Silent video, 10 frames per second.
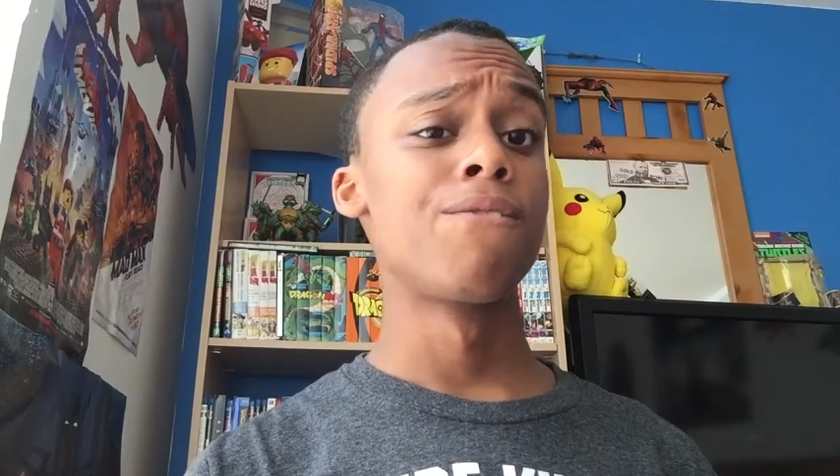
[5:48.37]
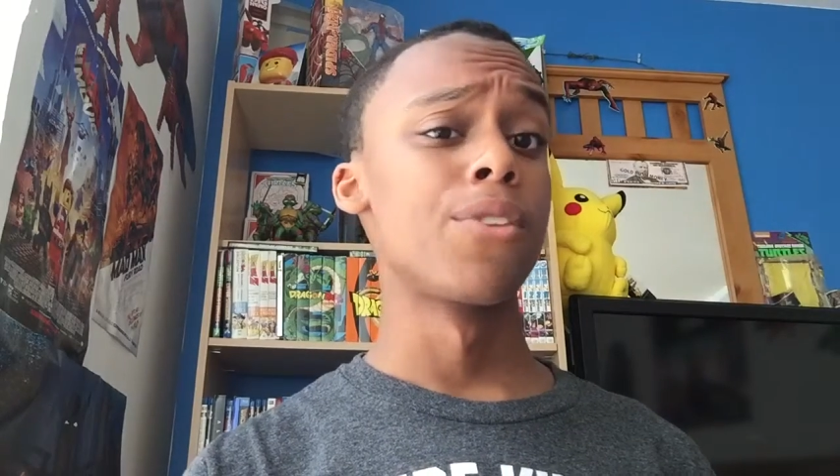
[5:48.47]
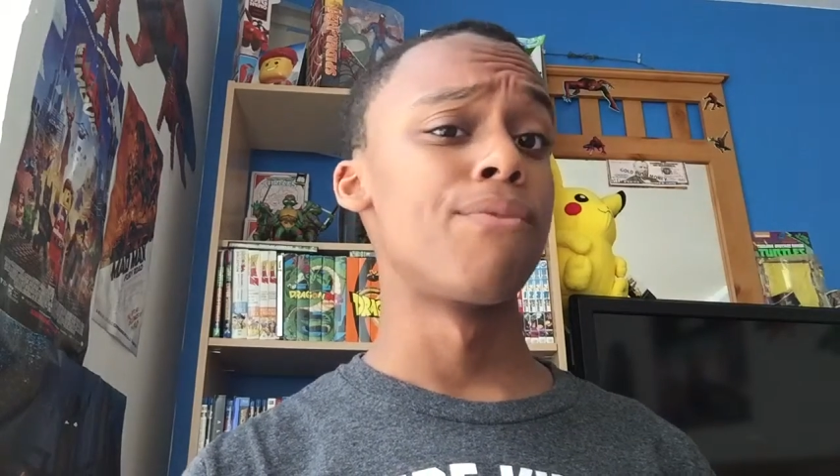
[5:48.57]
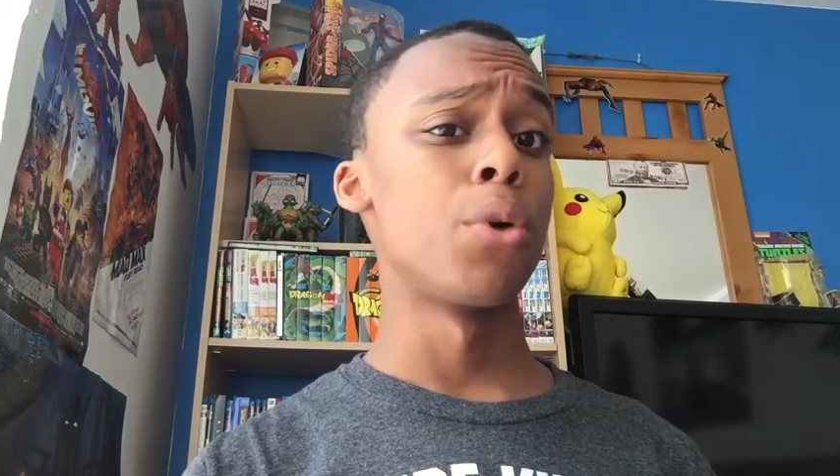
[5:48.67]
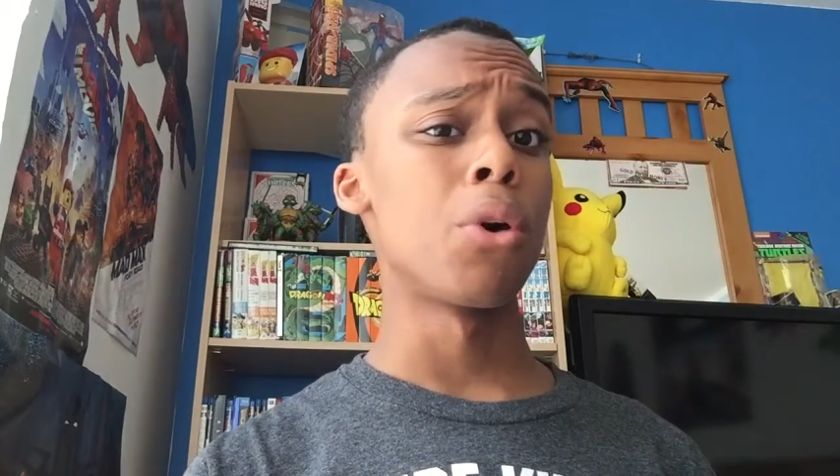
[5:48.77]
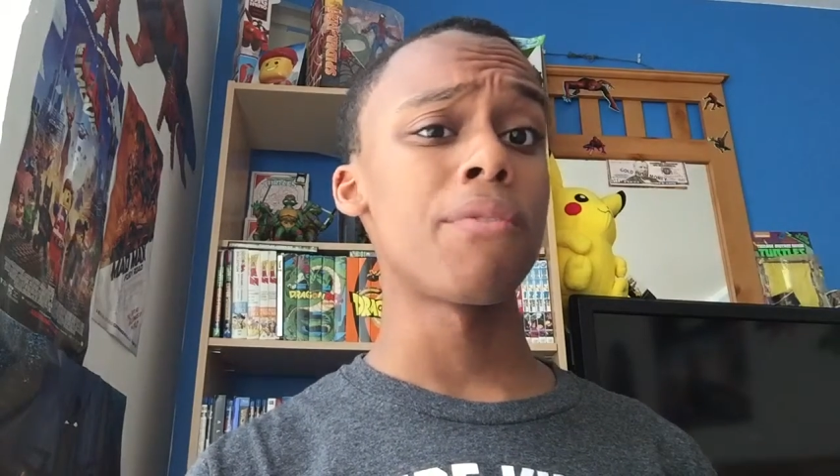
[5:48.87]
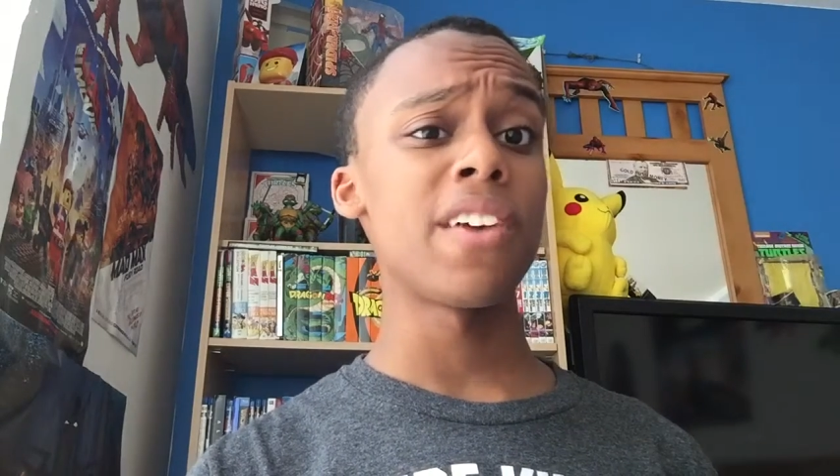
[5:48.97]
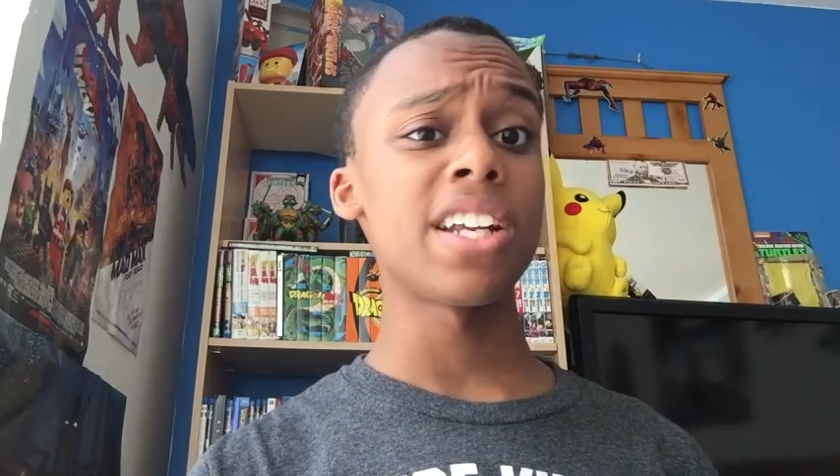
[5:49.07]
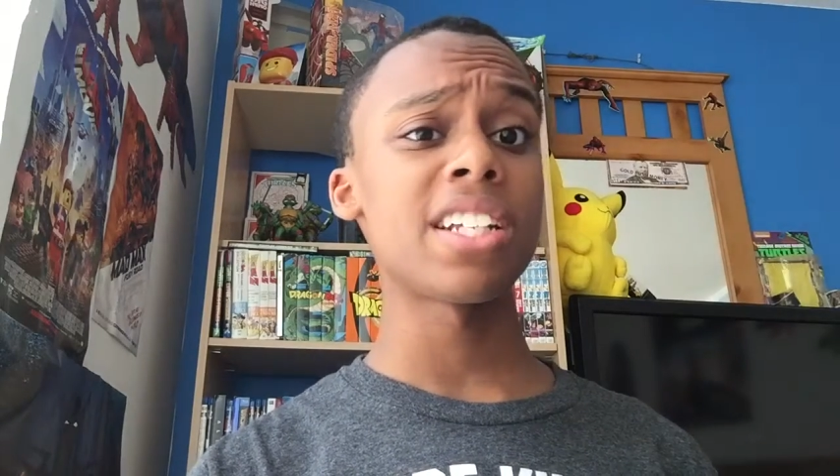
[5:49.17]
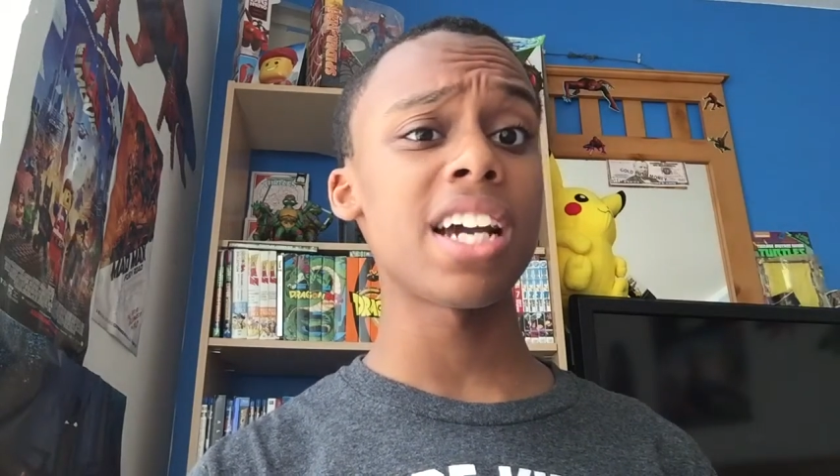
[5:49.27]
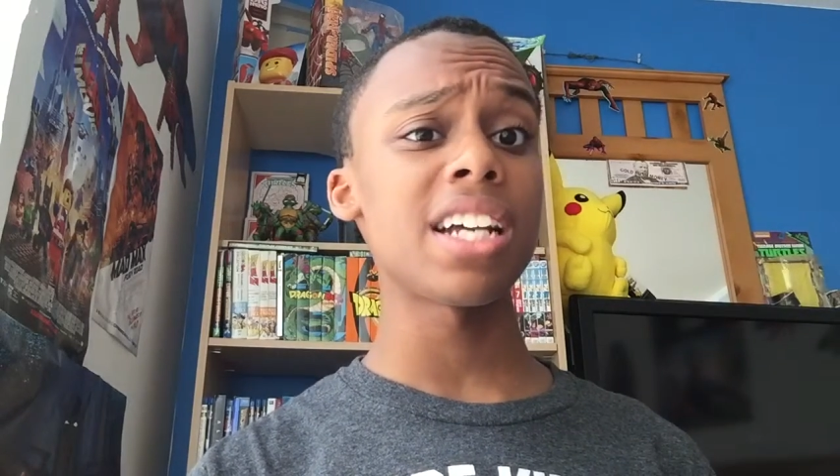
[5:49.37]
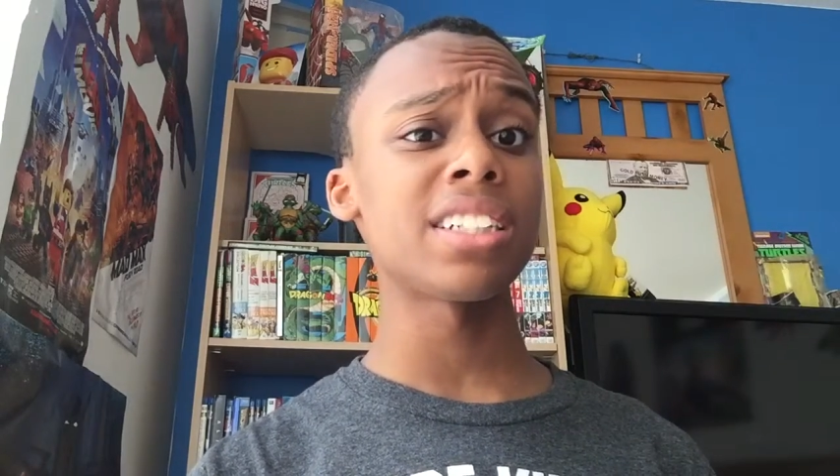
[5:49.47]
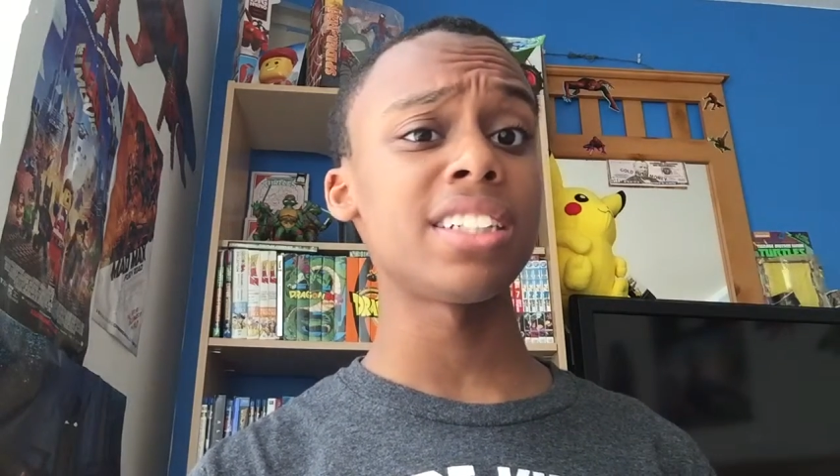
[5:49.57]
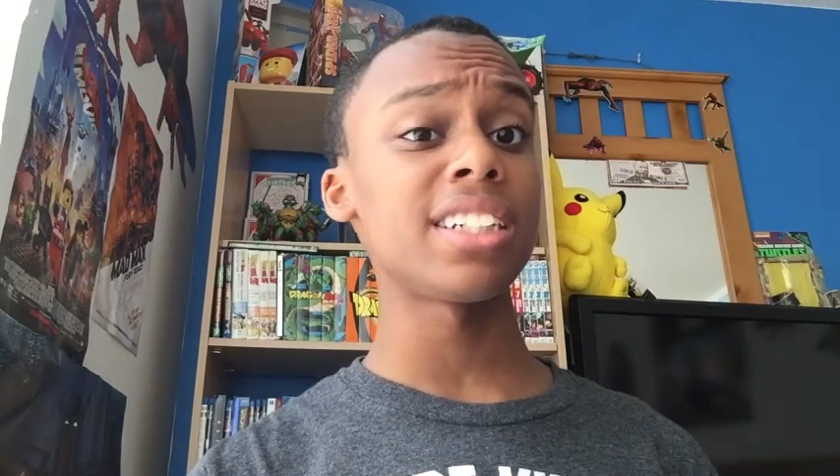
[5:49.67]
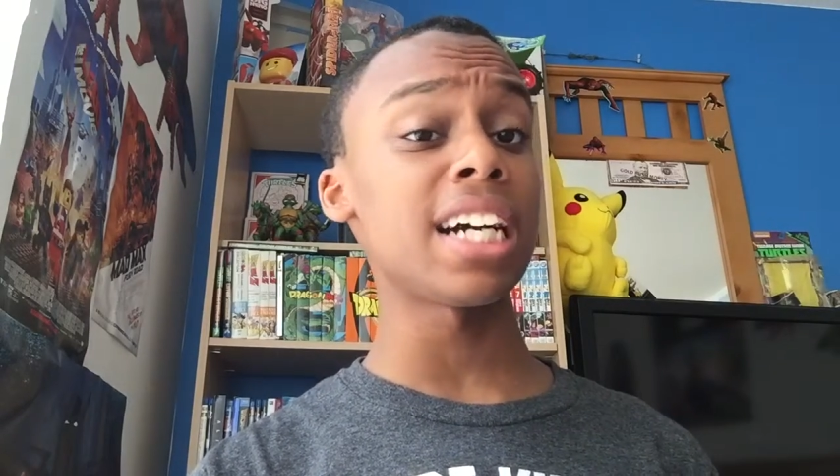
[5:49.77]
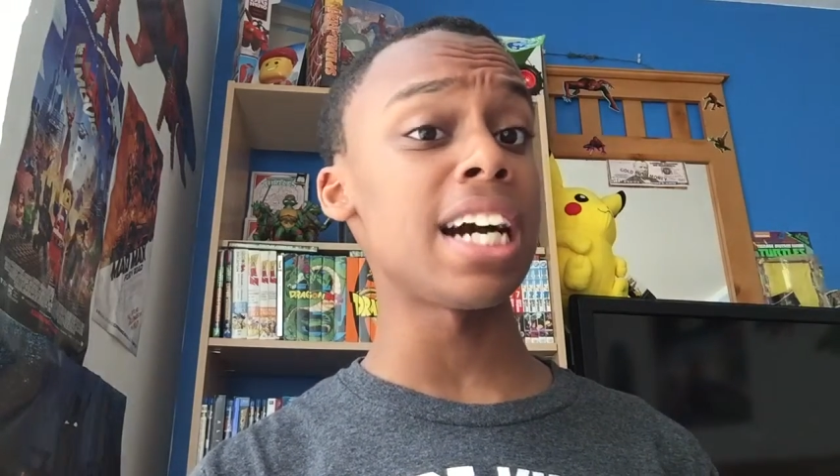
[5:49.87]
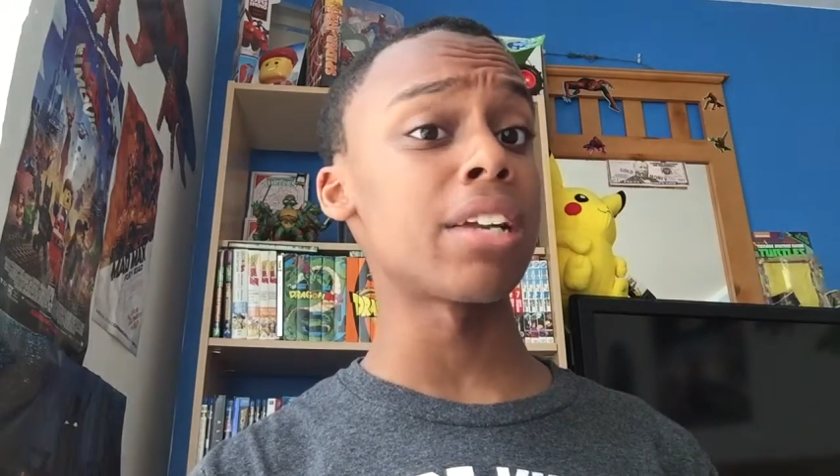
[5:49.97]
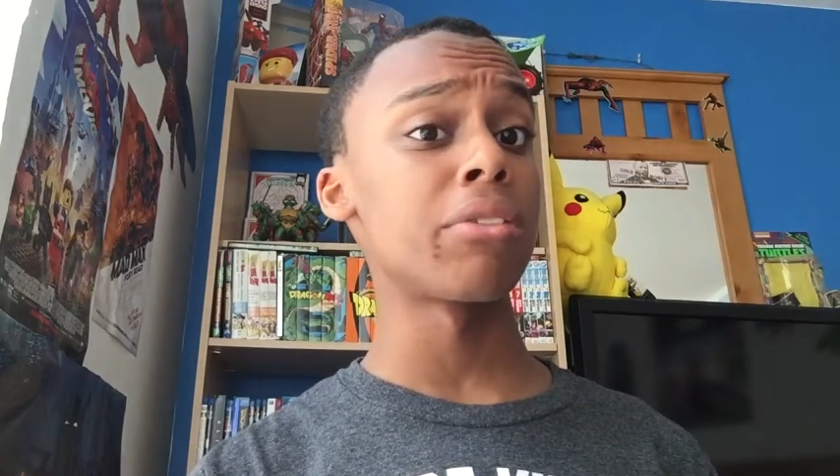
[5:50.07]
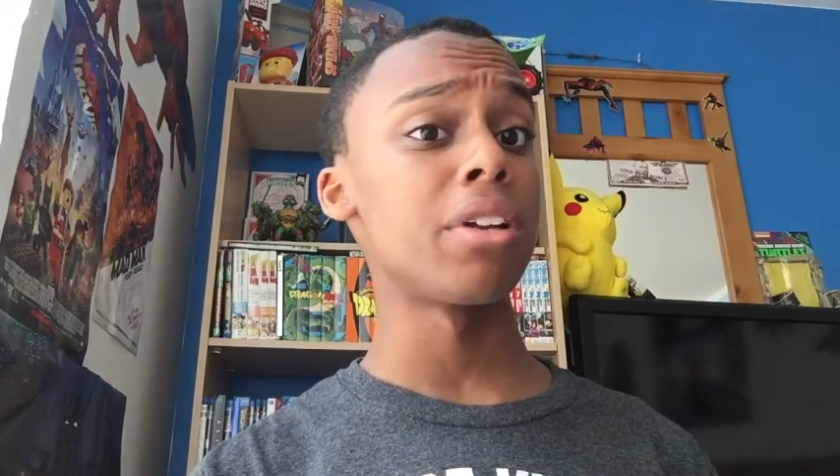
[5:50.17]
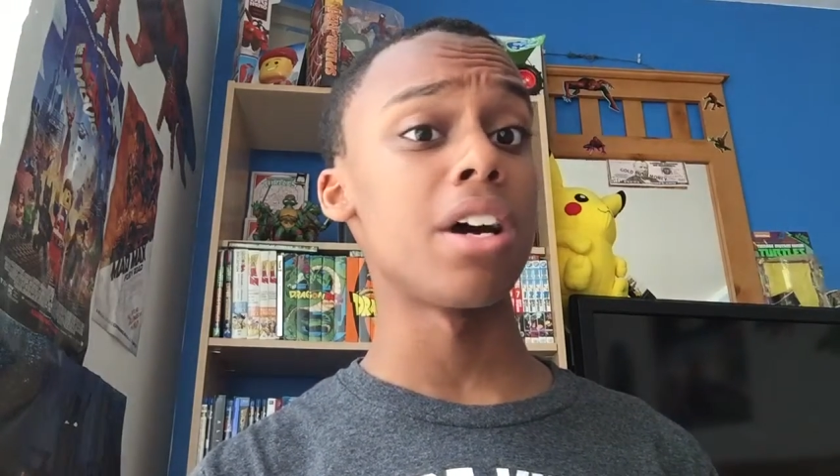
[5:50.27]
the Four Fantastic. I
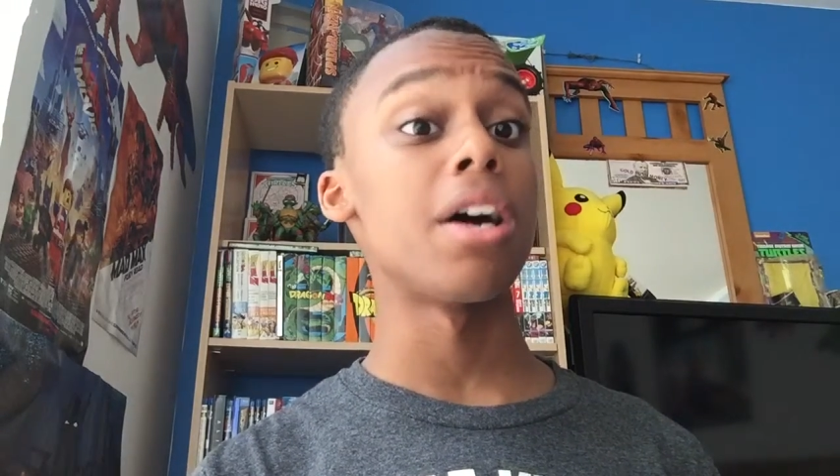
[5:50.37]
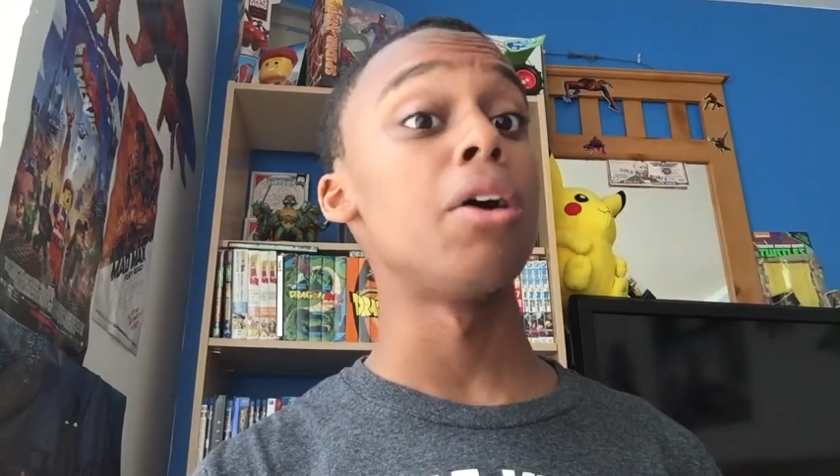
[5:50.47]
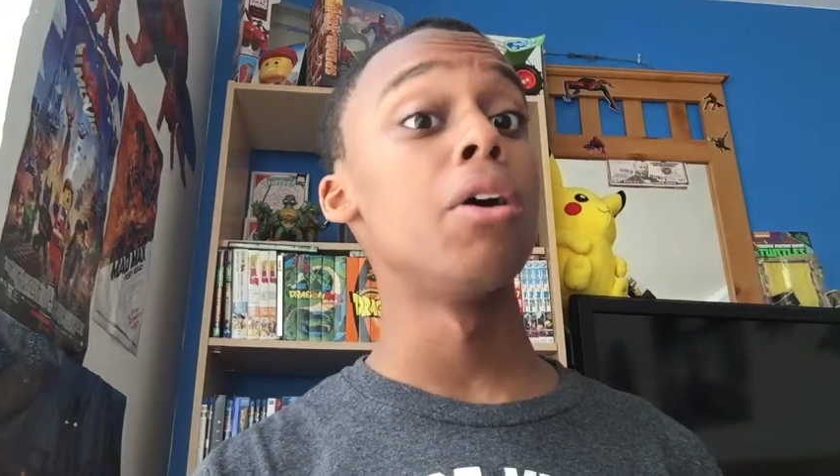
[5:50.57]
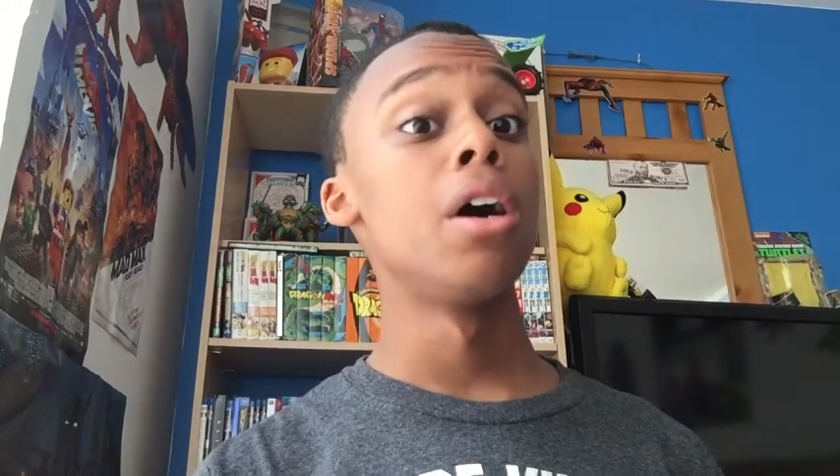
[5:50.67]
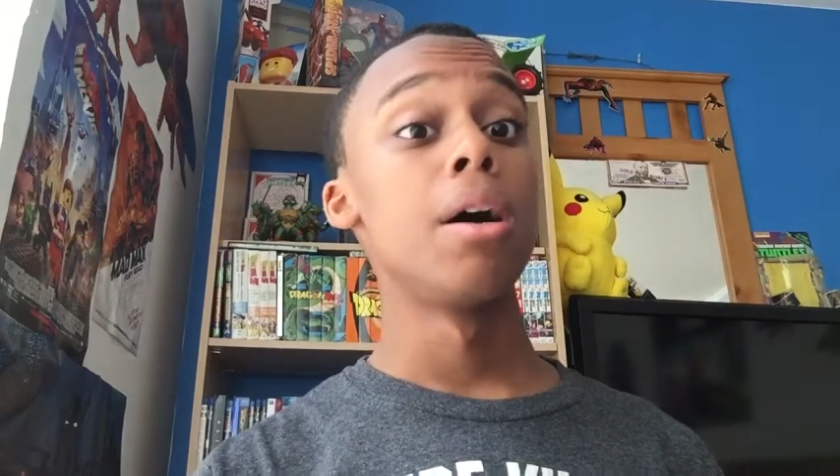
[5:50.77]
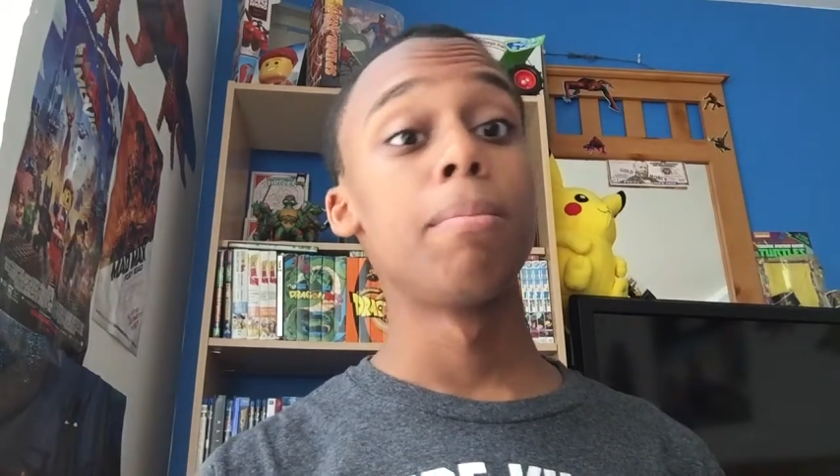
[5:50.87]
don't know.